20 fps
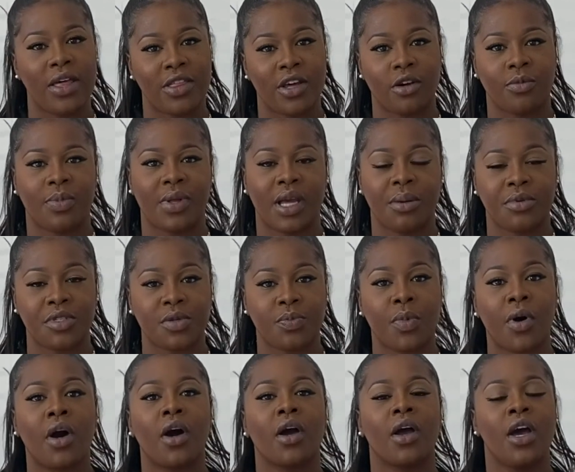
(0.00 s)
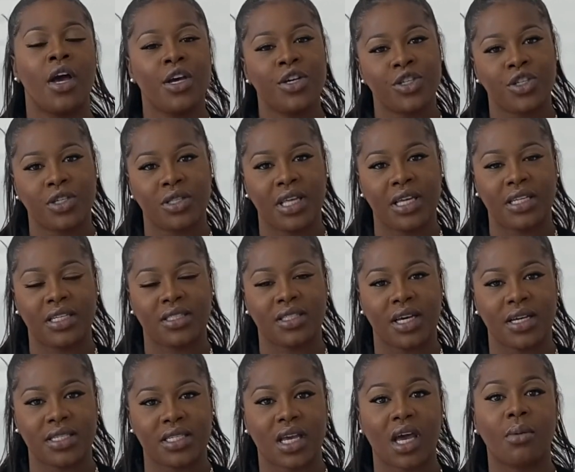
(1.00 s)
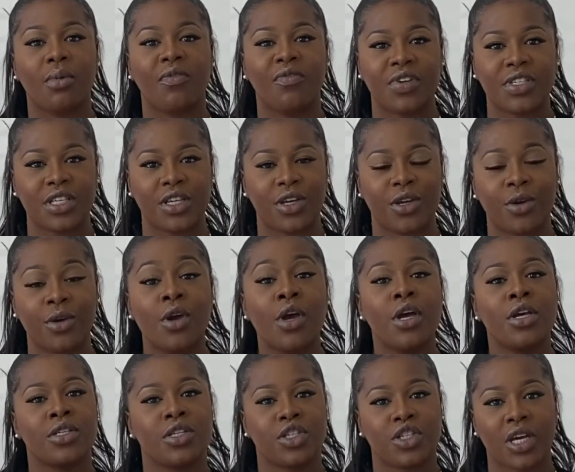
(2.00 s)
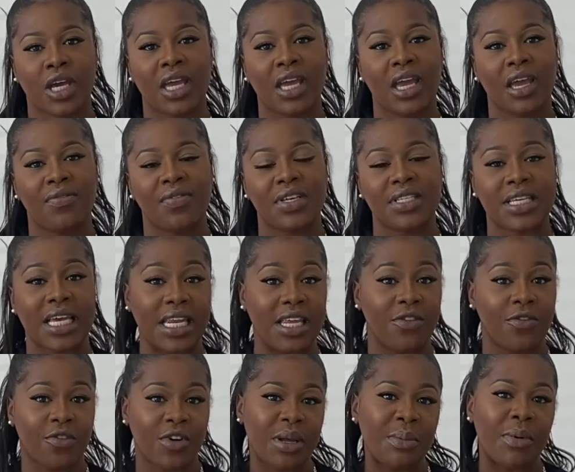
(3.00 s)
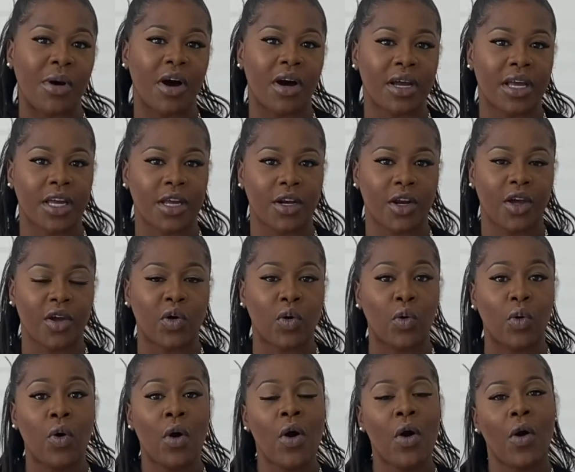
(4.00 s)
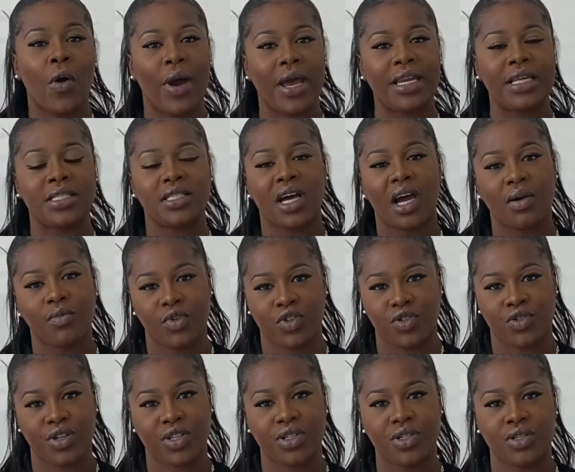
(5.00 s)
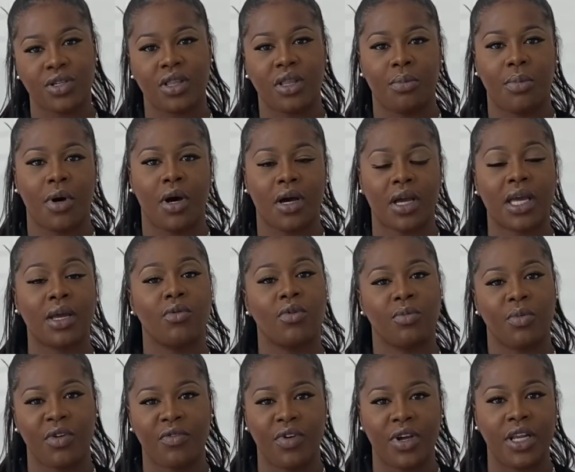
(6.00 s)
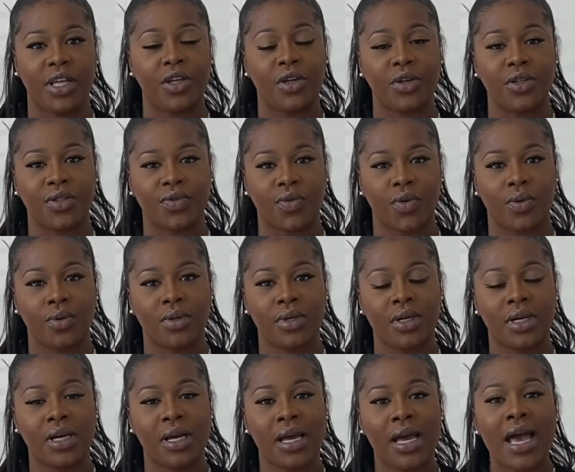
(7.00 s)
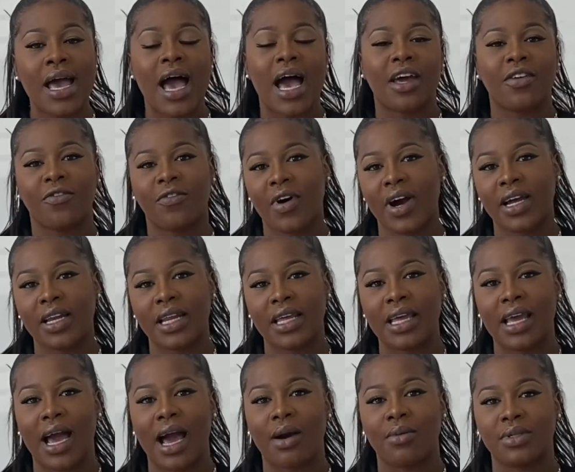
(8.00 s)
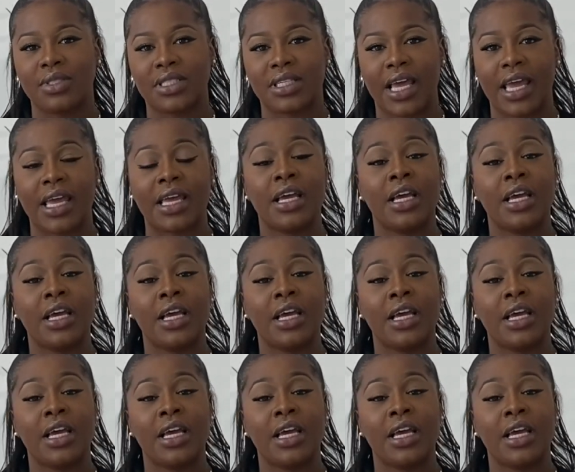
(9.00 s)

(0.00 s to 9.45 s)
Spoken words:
they'll be able to park should they decide to come and visit you. So checking if there's any free parking local or any time restrictions on the parking would be really useful. And finally, I would say